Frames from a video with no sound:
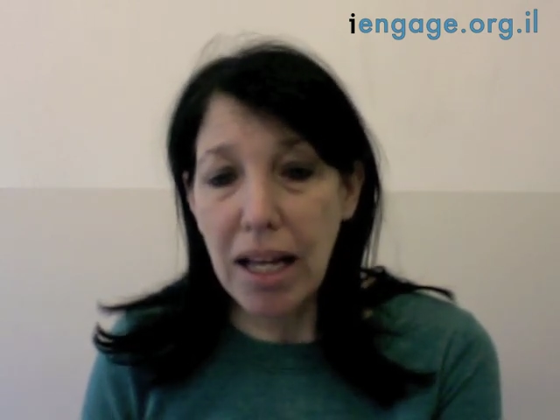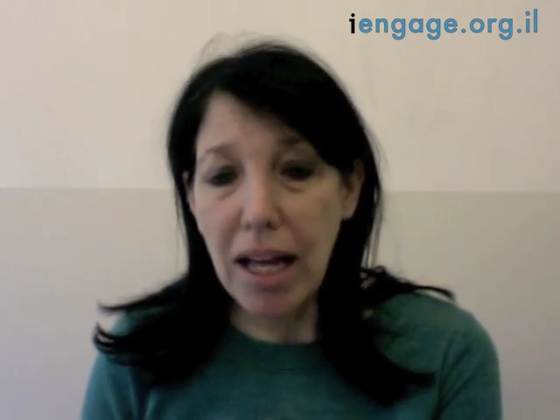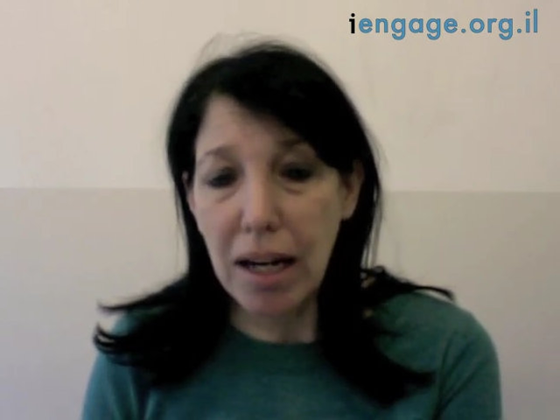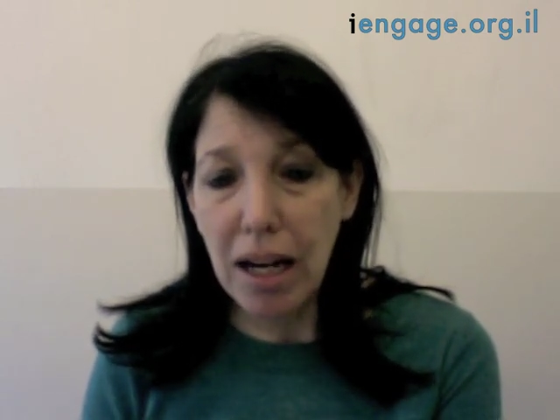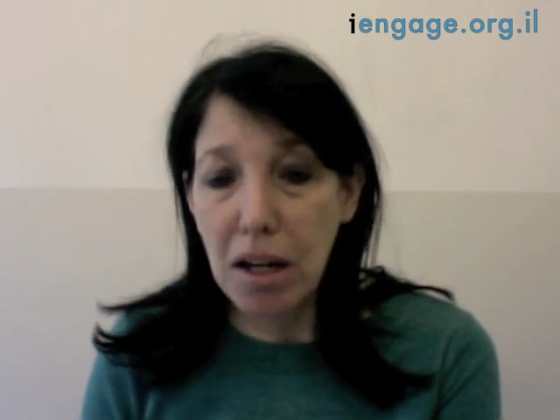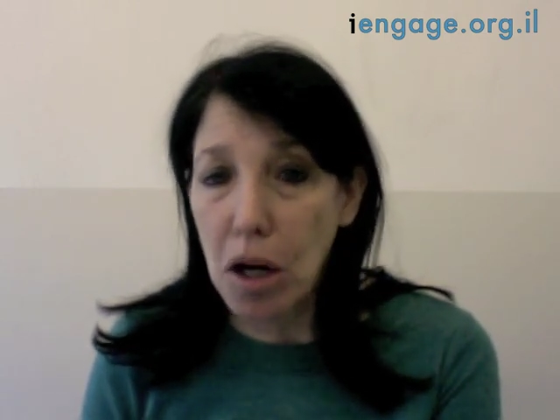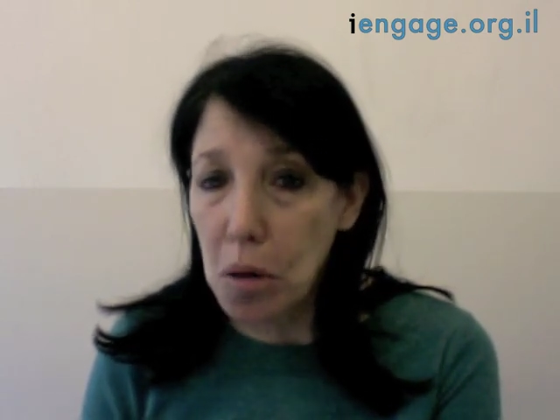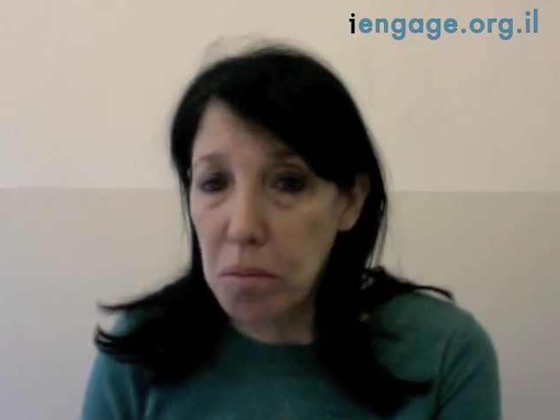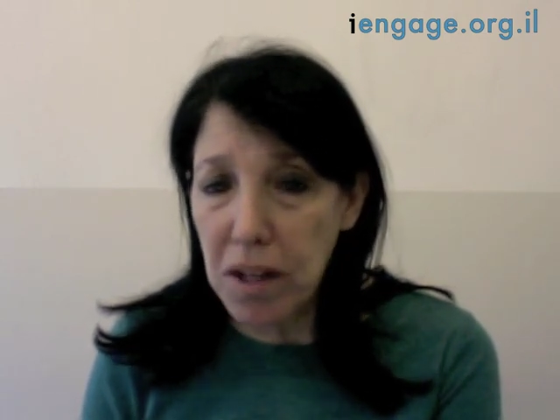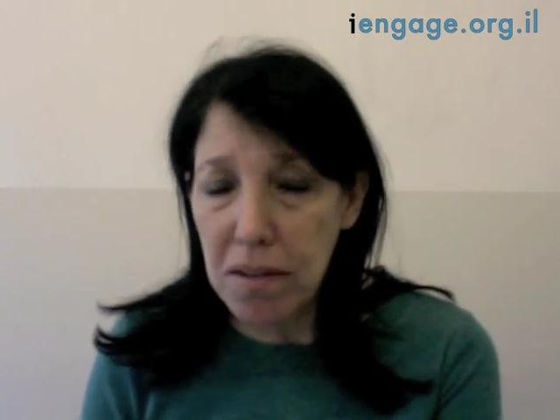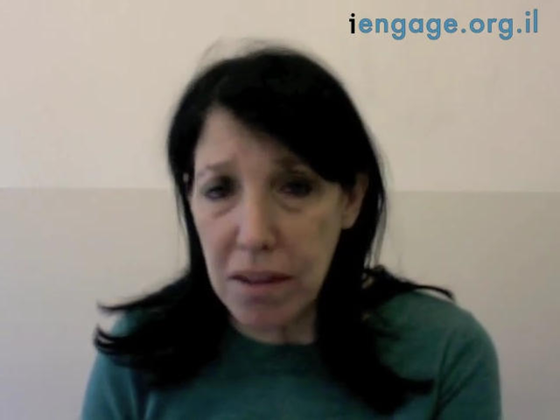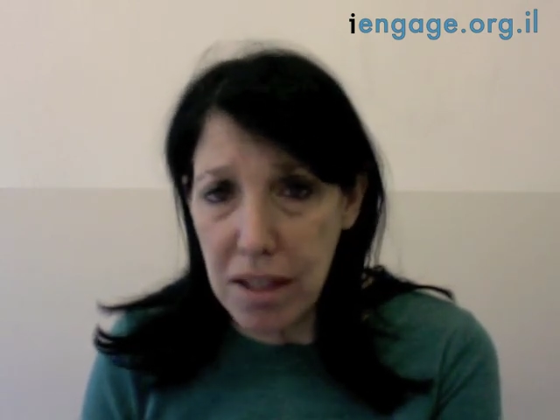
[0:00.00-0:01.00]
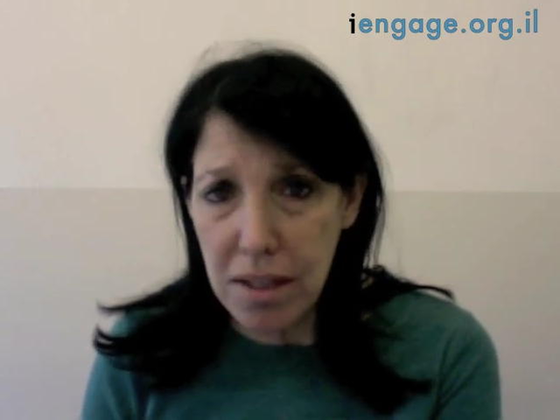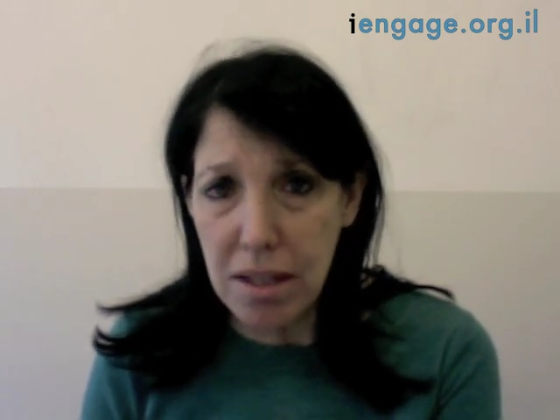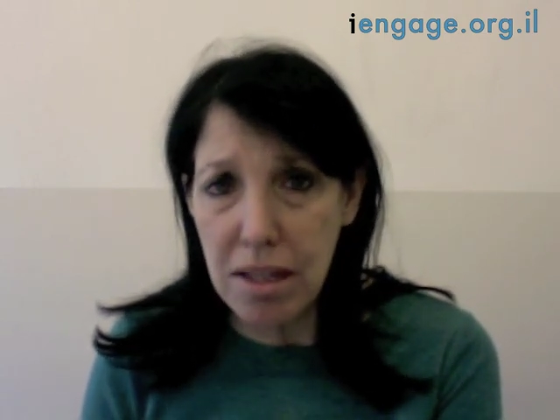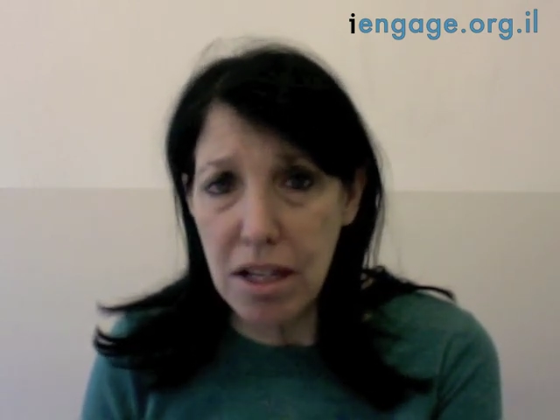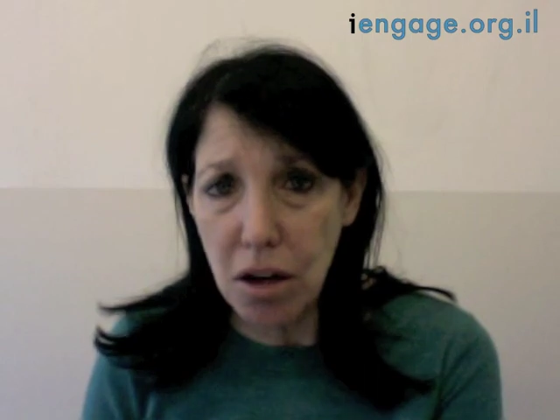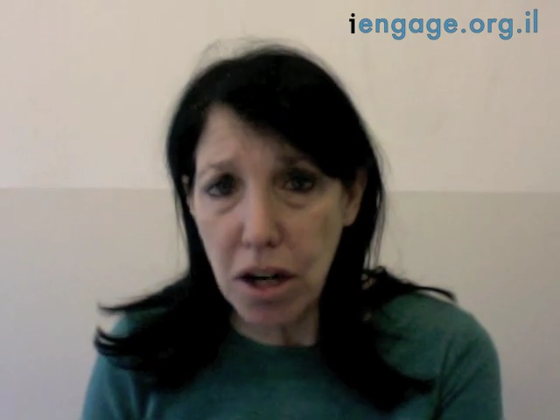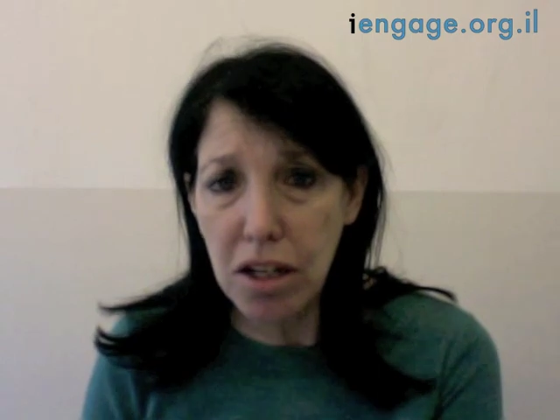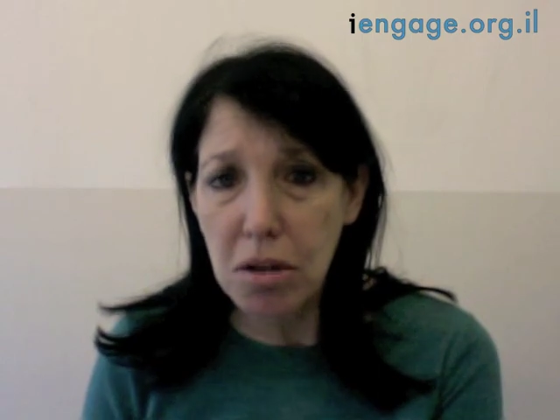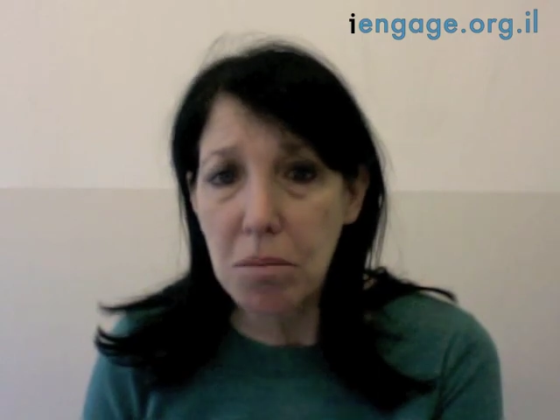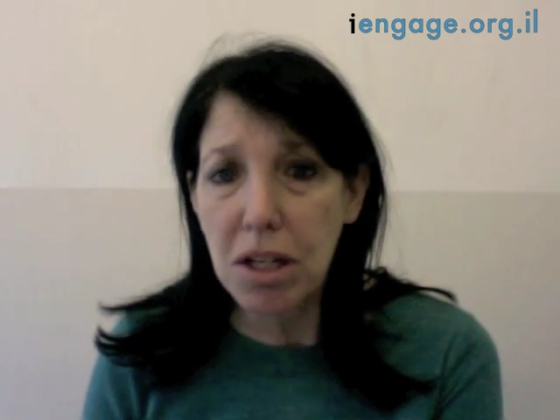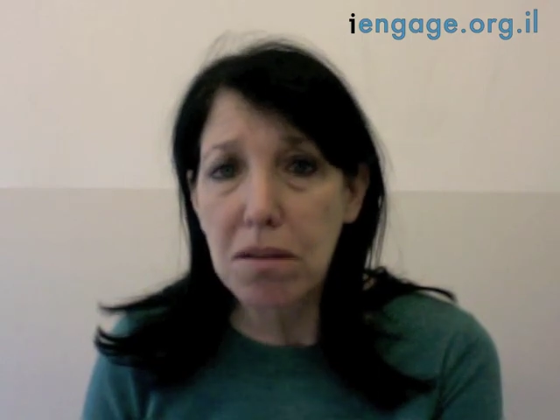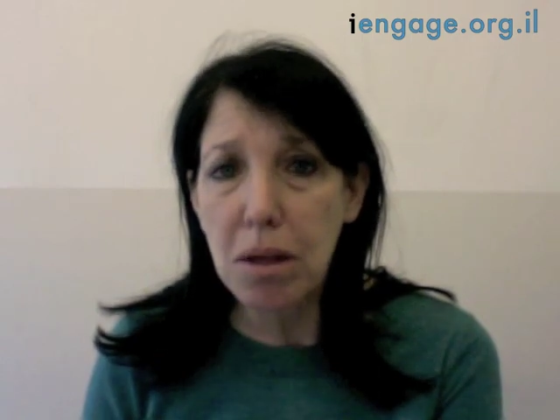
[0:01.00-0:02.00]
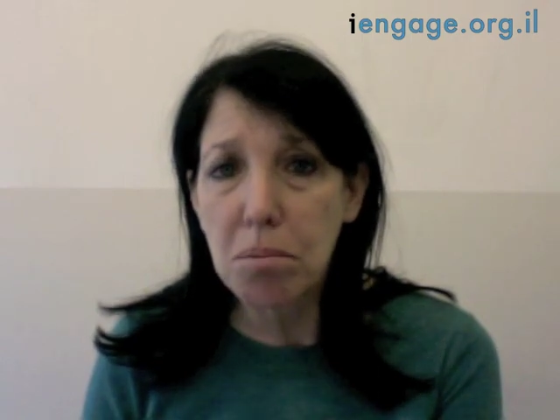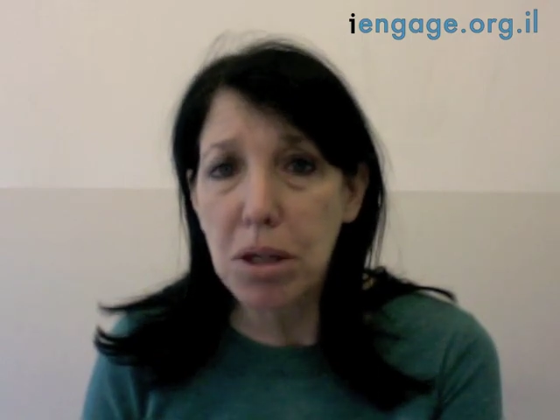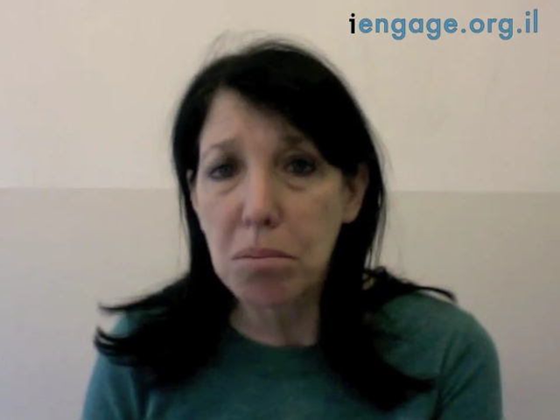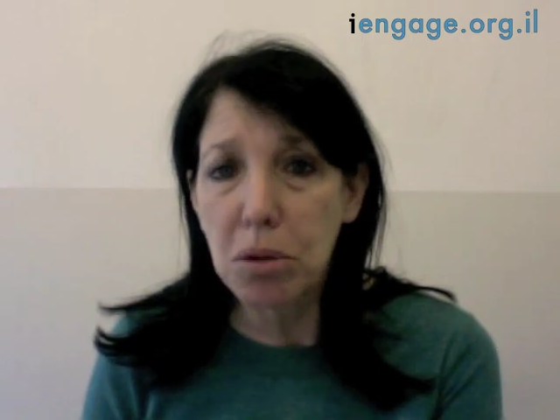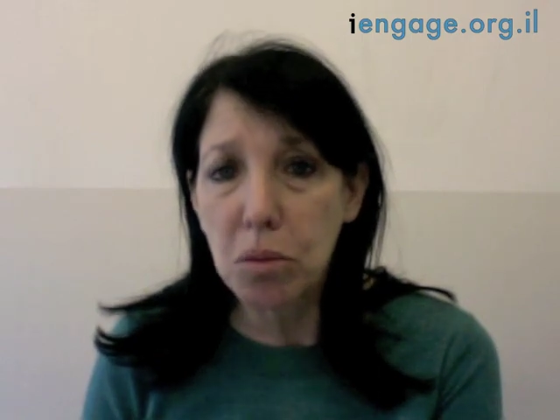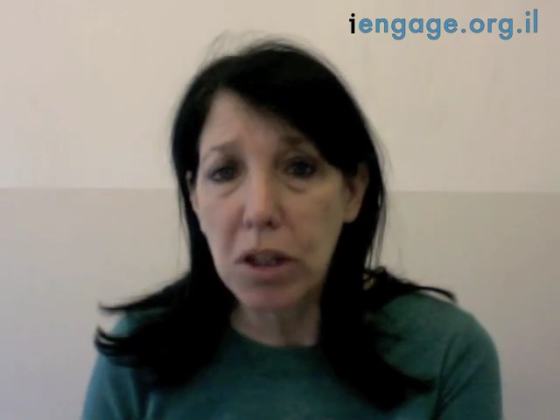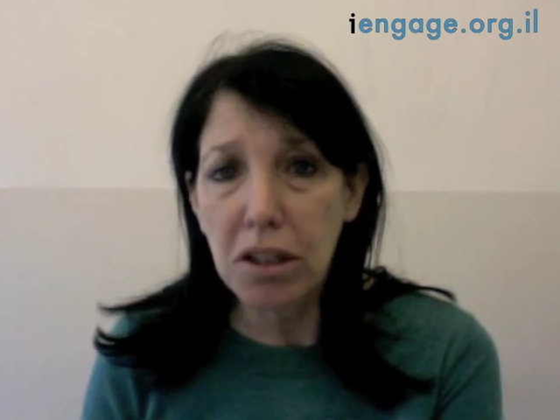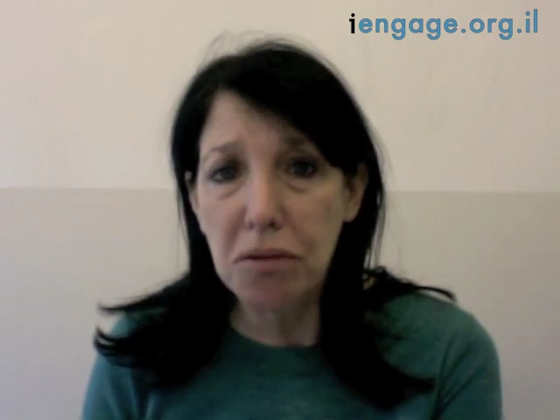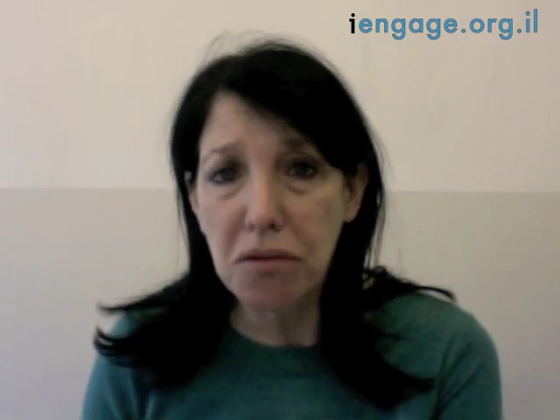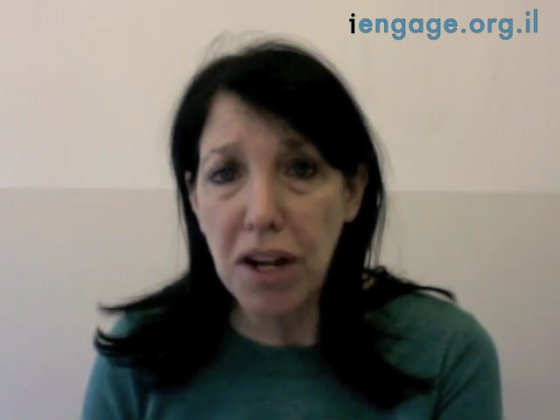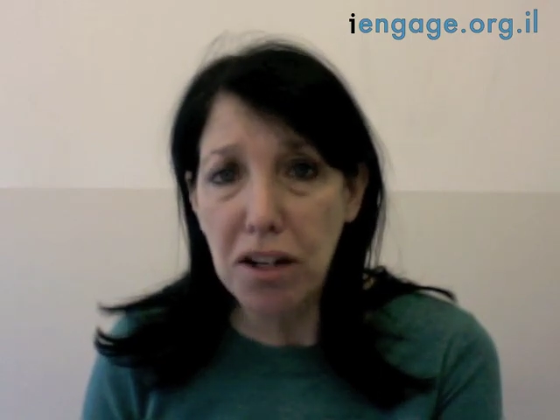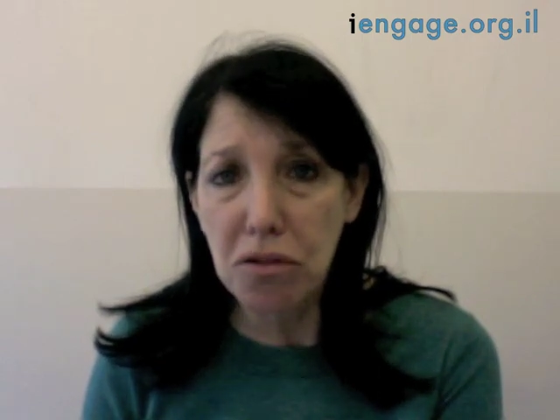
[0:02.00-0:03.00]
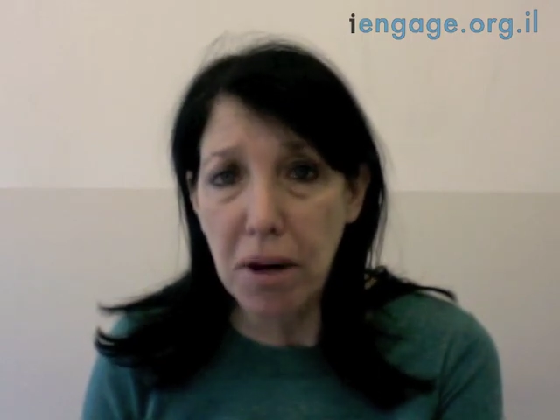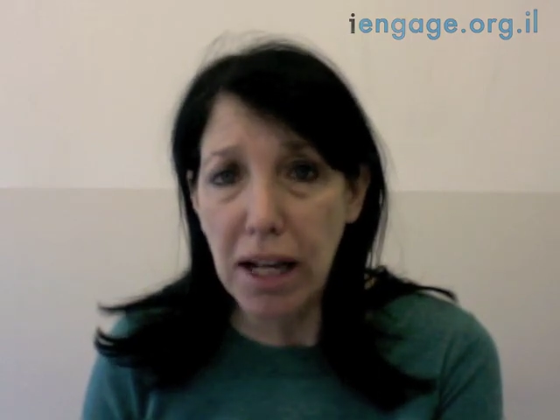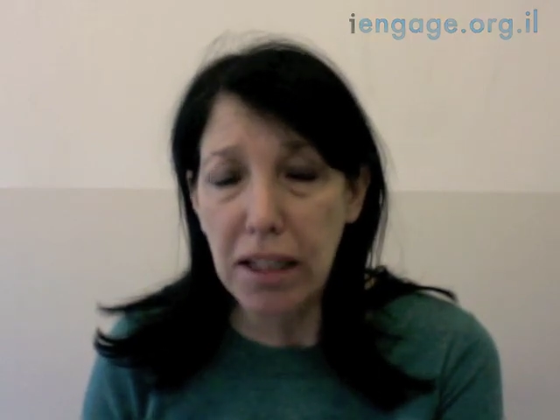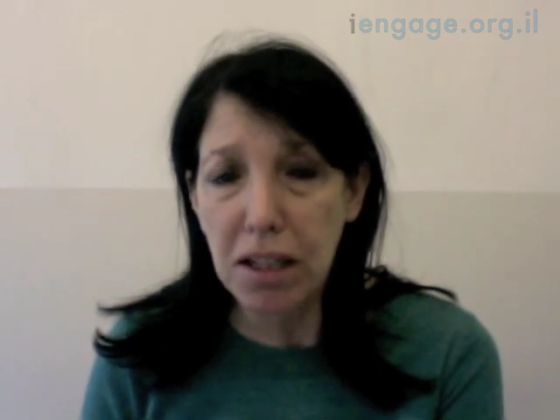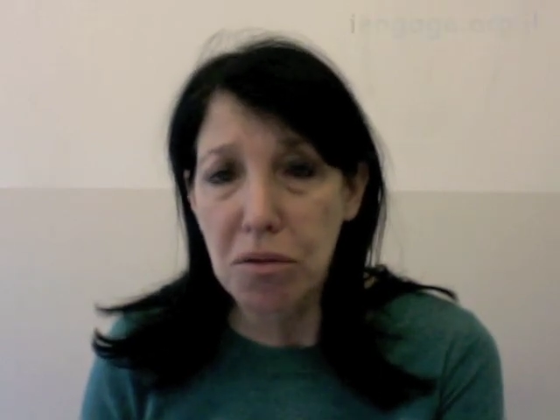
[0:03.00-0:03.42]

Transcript: And I hope that this is the argument that people will in fact rally